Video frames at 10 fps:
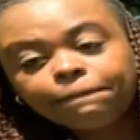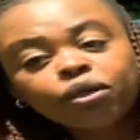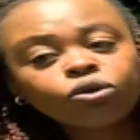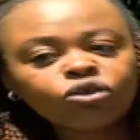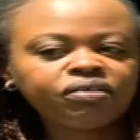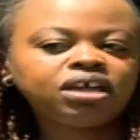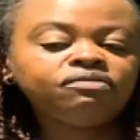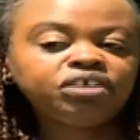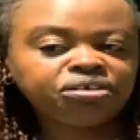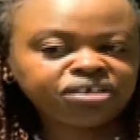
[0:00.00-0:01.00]
because of the
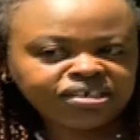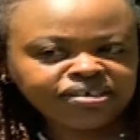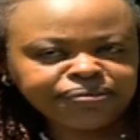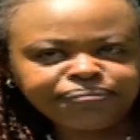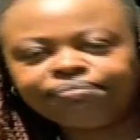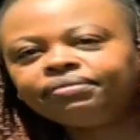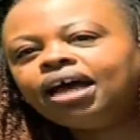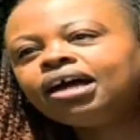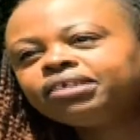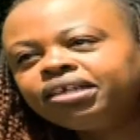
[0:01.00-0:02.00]
heavy drinking.
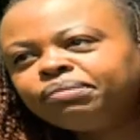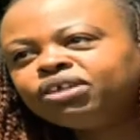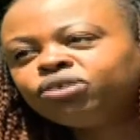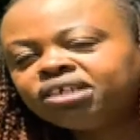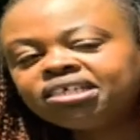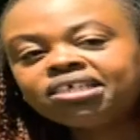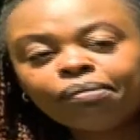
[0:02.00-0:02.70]
Actually, my daughter is